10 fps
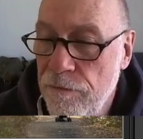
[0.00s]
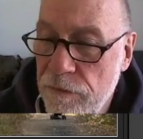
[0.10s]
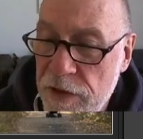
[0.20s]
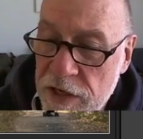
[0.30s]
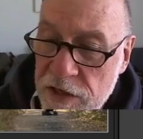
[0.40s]

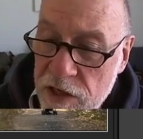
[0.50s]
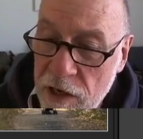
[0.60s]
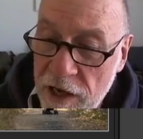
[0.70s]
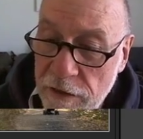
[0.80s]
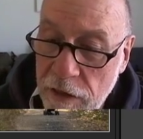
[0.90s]
Then
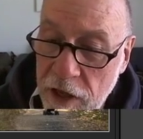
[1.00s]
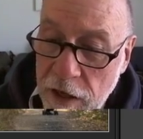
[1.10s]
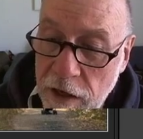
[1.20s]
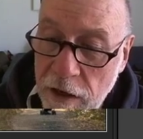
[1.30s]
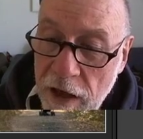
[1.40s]
select
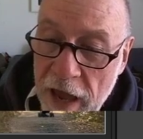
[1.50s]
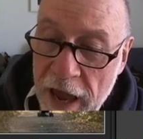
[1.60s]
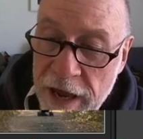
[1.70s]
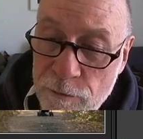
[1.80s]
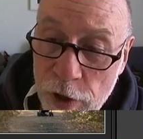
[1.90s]
the
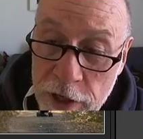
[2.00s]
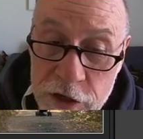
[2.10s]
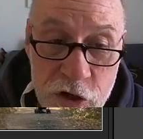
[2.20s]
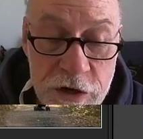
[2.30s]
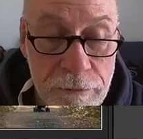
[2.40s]
A
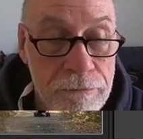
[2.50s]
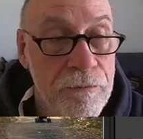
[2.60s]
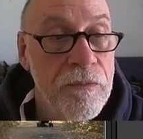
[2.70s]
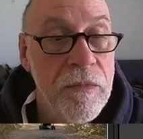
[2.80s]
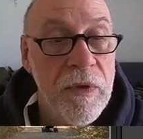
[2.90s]
brush.
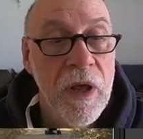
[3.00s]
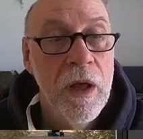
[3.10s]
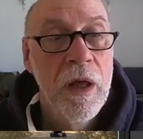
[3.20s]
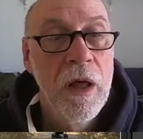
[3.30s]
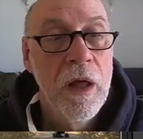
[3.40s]

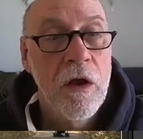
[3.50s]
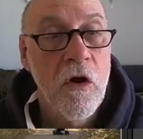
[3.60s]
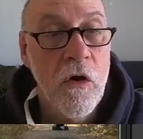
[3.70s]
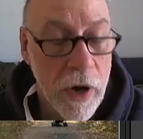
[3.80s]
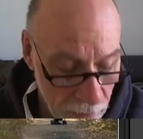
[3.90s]

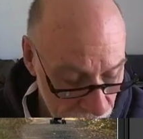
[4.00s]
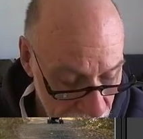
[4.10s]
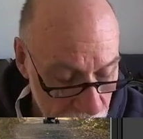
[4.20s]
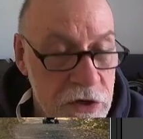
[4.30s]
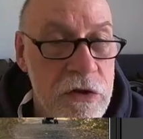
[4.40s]
Go up
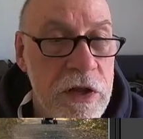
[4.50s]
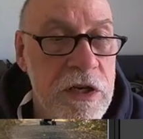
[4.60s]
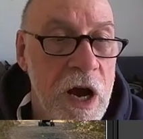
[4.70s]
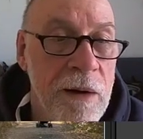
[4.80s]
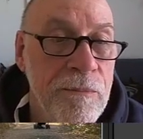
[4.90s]
here to the
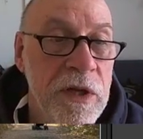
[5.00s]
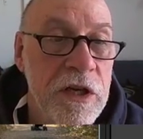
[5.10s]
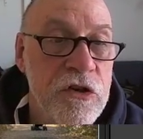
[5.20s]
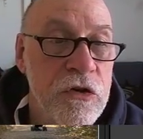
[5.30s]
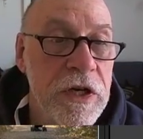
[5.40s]
top in
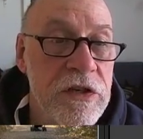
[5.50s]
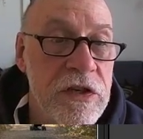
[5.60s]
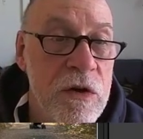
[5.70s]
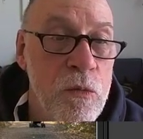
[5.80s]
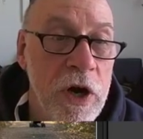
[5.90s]
the trees
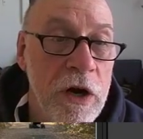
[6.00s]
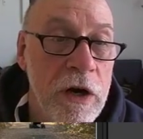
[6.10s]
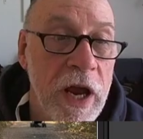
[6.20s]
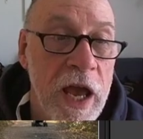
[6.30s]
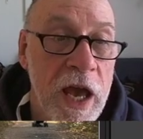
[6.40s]

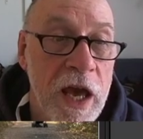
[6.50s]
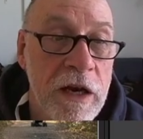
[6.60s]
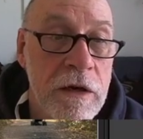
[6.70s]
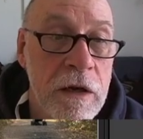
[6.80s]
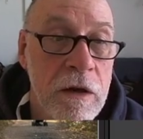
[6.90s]
somewhere,
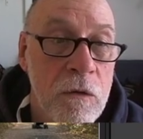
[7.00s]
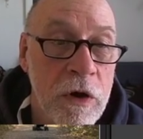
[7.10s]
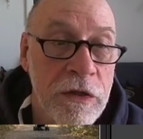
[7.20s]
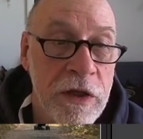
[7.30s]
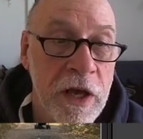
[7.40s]
and
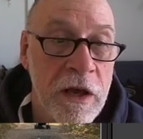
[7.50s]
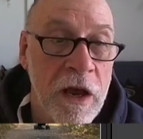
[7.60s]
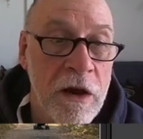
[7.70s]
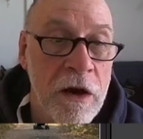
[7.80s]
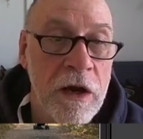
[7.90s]
where the
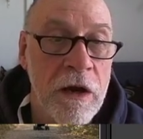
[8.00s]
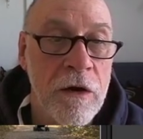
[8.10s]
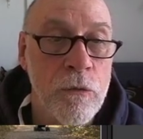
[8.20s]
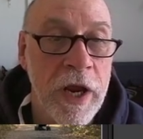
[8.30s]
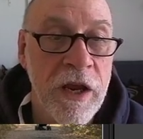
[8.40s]

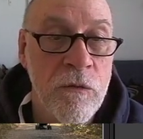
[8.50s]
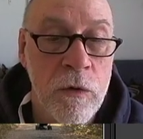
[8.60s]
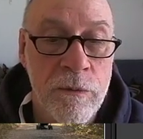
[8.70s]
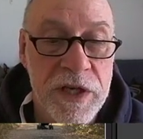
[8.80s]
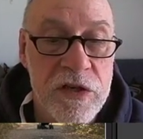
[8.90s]
ray
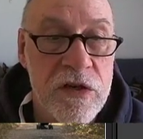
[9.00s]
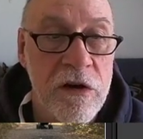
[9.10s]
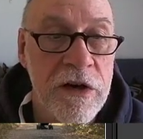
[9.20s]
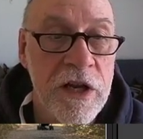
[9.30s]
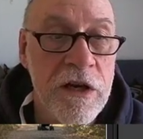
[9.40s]
will be
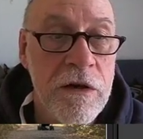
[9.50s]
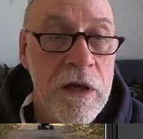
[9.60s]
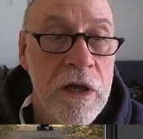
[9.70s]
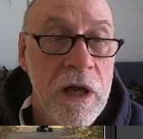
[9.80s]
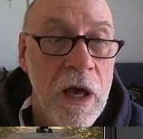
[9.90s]
starting,
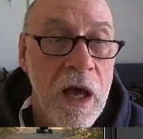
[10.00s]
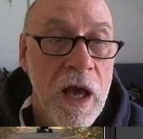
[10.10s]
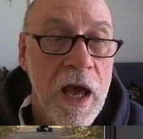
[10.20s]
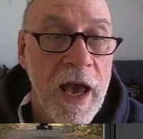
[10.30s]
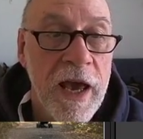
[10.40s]

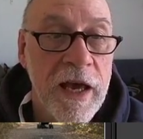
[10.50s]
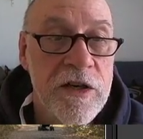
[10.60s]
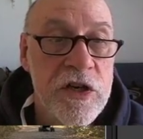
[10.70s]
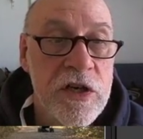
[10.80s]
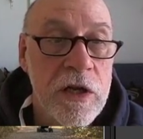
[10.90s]
and
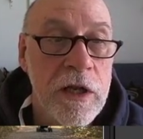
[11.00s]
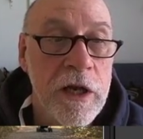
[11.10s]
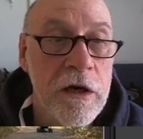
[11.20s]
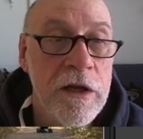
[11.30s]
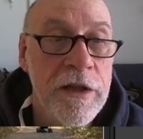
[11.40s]
just
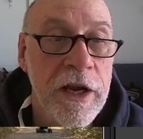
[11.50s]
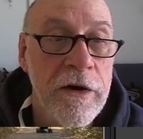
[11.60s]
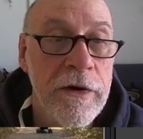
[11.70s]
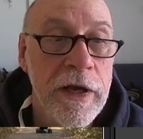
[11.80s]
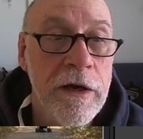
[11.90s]
click on the
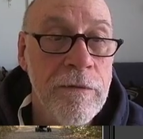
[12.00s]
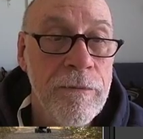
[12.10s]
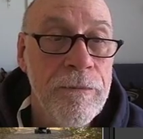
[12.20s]
area.